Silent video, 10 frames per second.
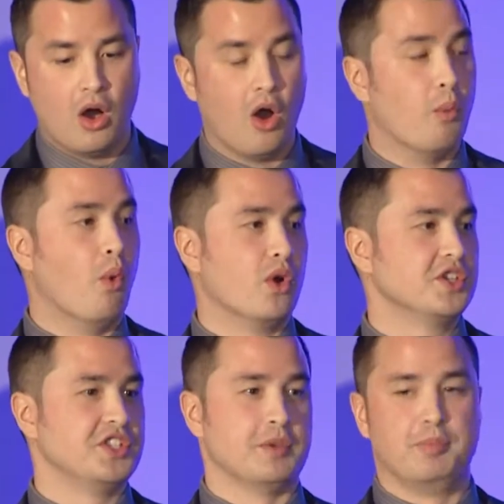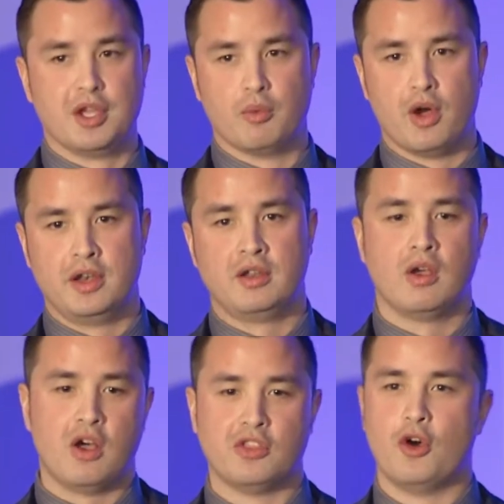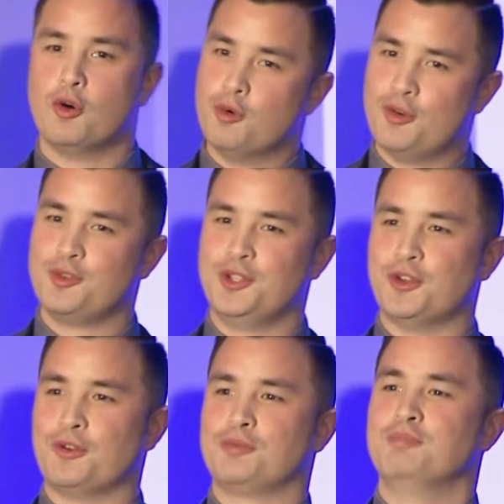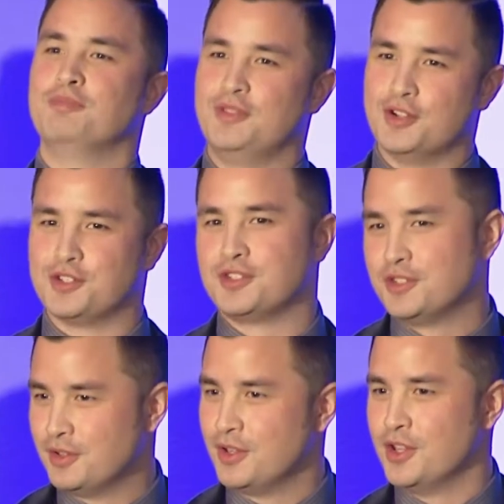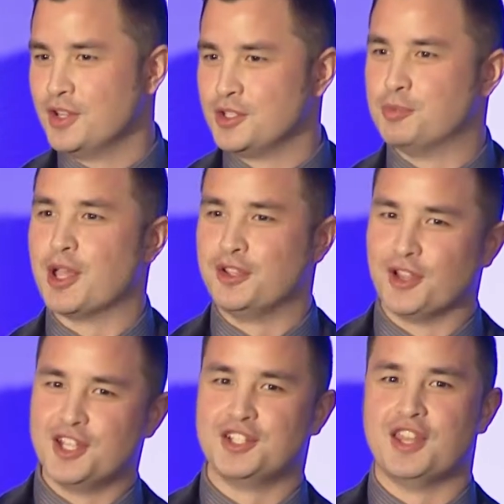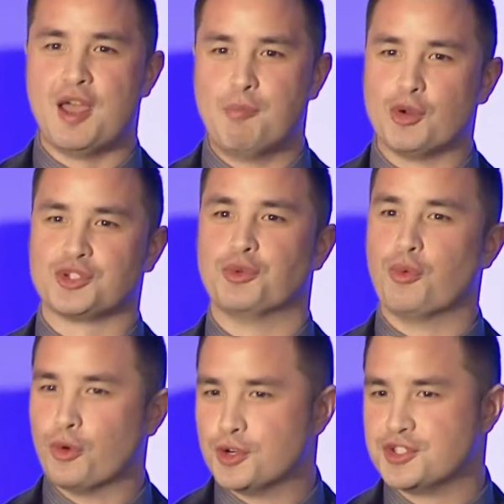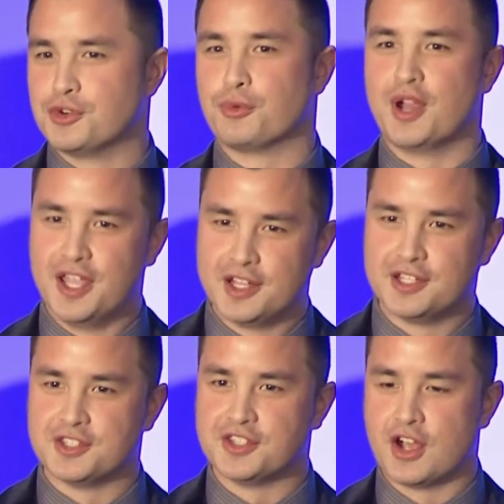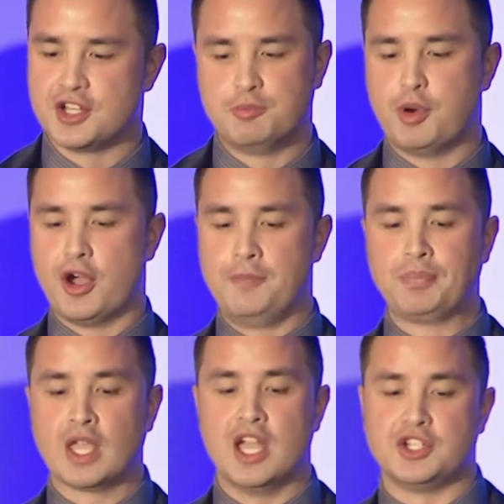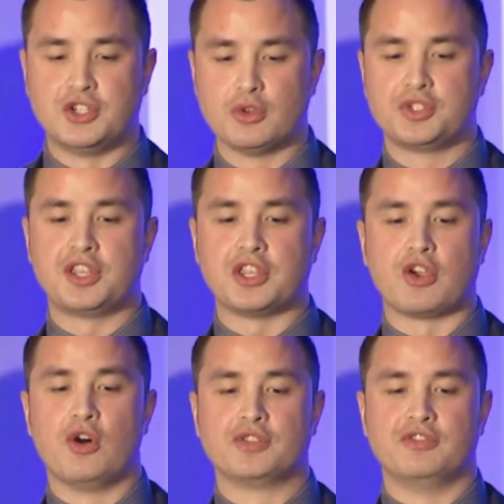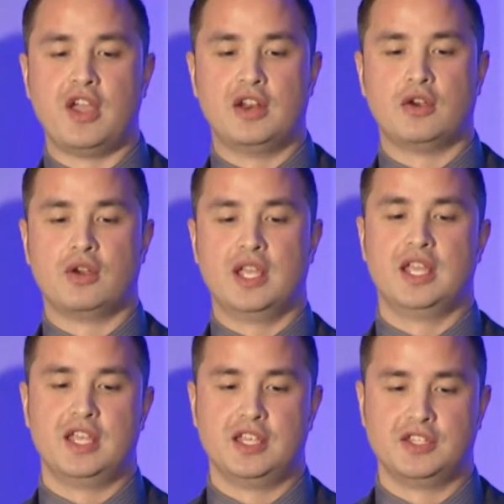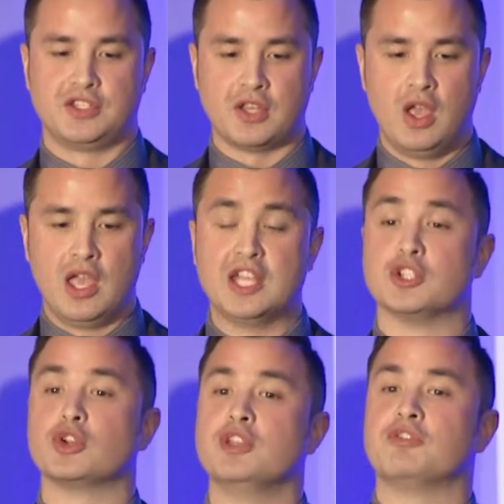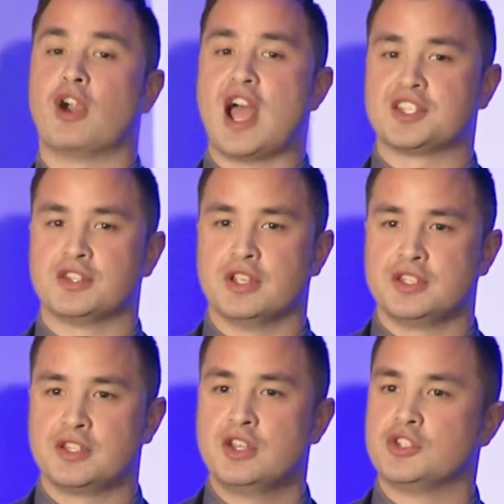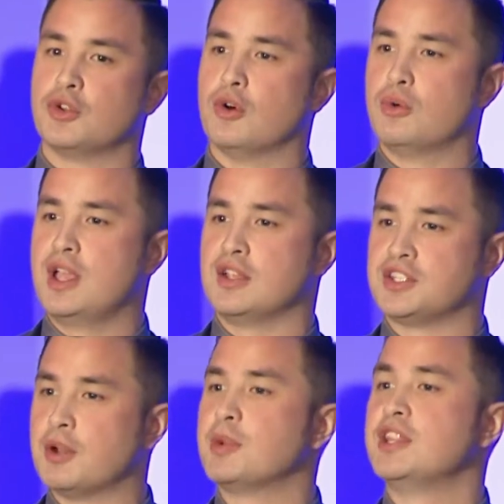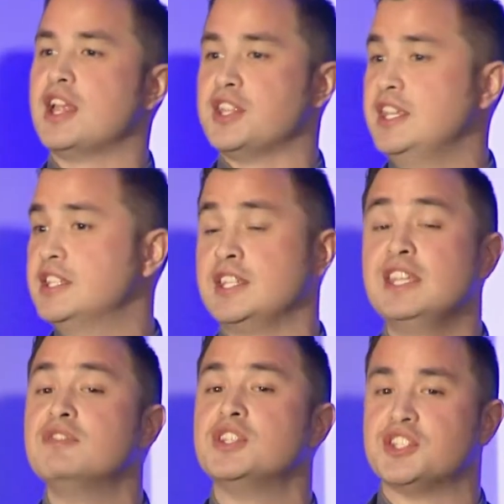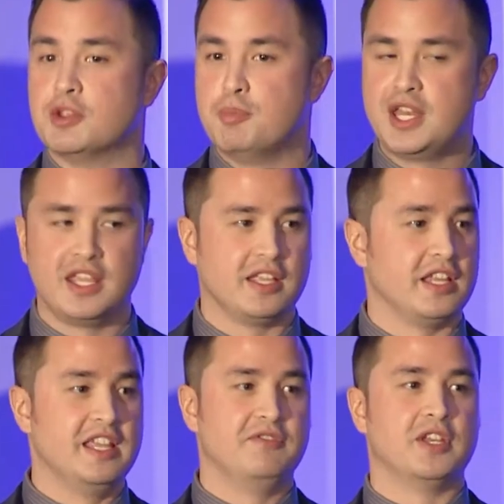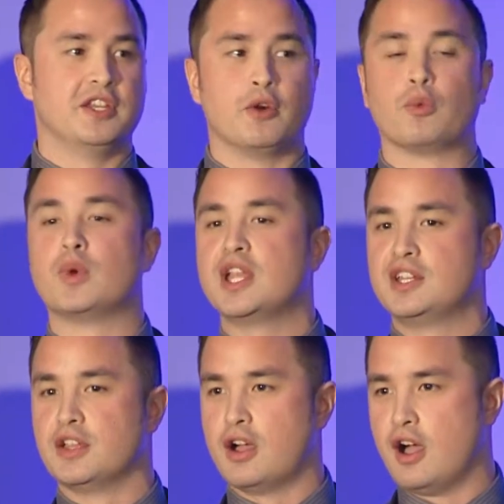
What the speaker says: Awards is a big one, although there's speculation that most awards are rigged and such, but it shows that the cultivator is looking for excellence. So somebody that is even submitting, even in a rigged